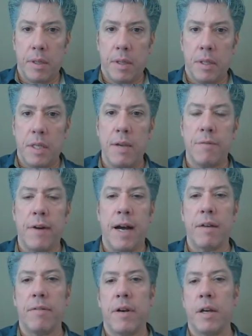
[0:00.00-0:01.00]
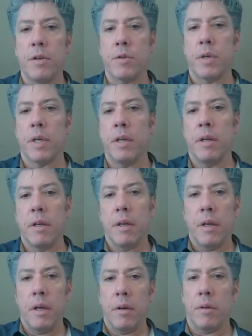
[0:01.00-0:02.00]

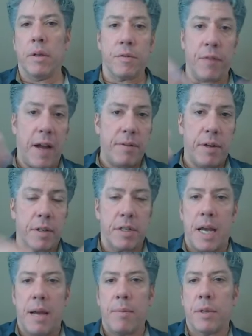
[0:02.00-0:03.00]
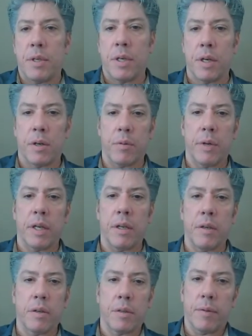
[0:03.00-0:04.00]
T500, well, there's 500 timers in here that we can
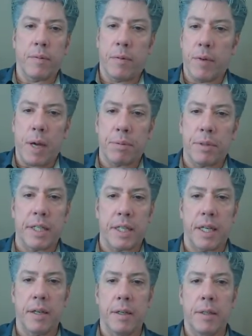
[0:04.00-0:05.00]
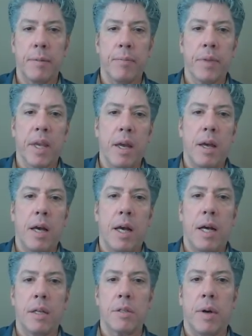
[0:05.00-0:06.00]
use, so we've got plenty.
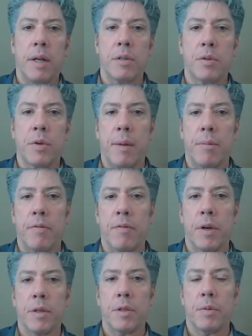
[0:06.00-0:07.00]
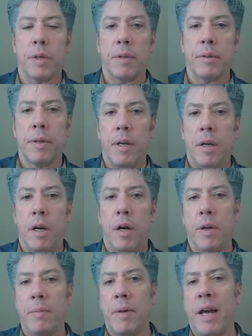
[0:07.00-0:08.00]
Uh, so I'll just grab the first one.
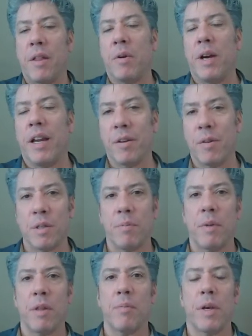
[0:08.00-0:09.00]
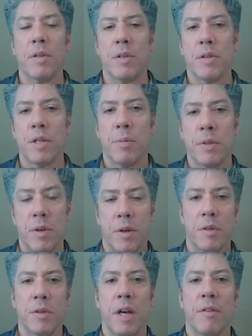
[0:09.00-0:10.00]
Oh, and by the way, there was a Mythbusters episode.
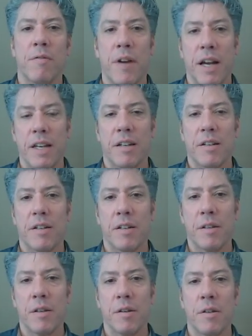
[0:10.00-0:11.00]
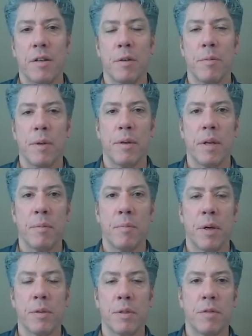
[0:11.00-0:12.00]
I'll try to find it on YouTube and, and
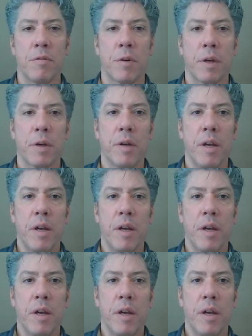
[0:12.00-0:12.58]
post it for you.